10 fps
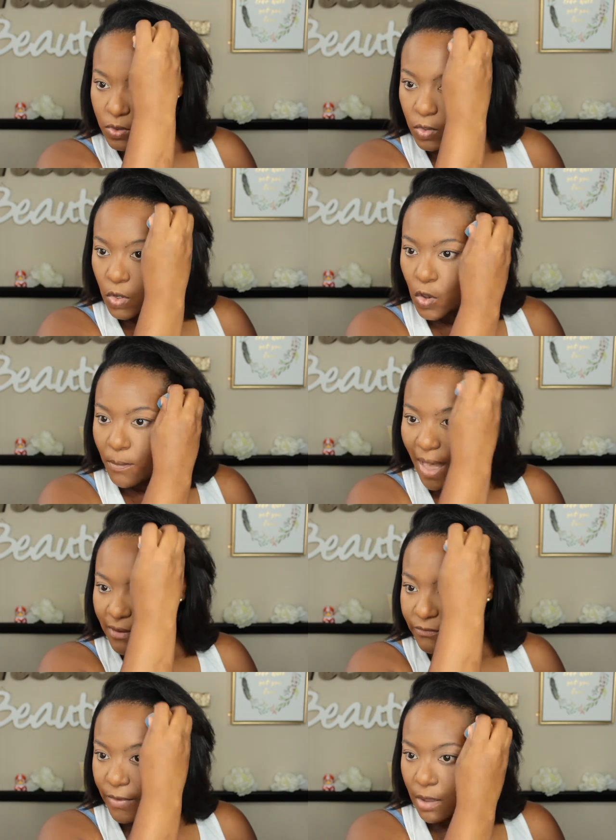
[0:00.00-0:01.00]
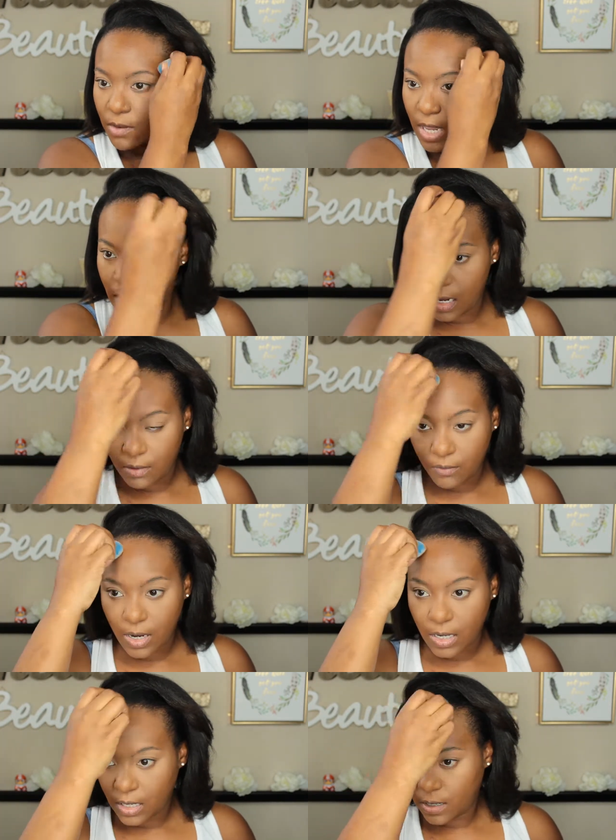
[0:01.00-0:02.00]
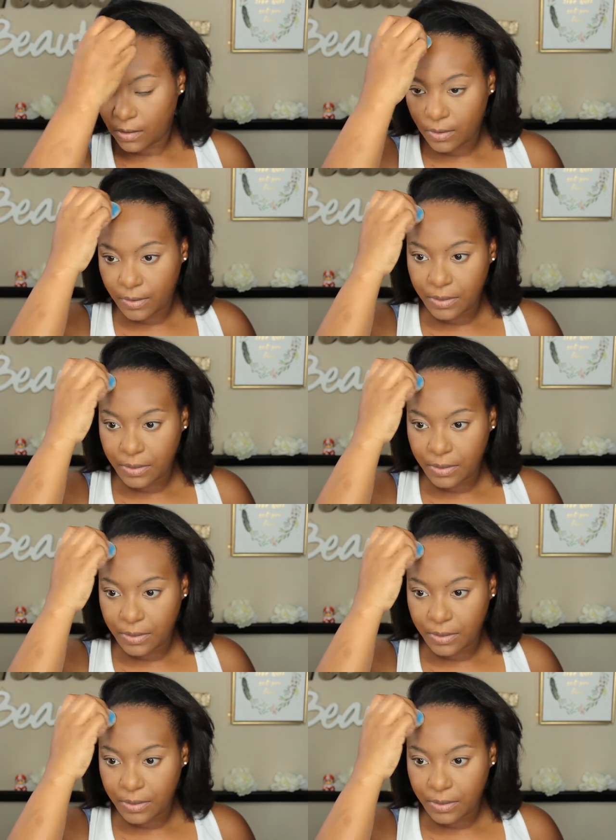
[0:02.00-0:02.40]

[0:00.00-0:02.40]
to my forehead right here.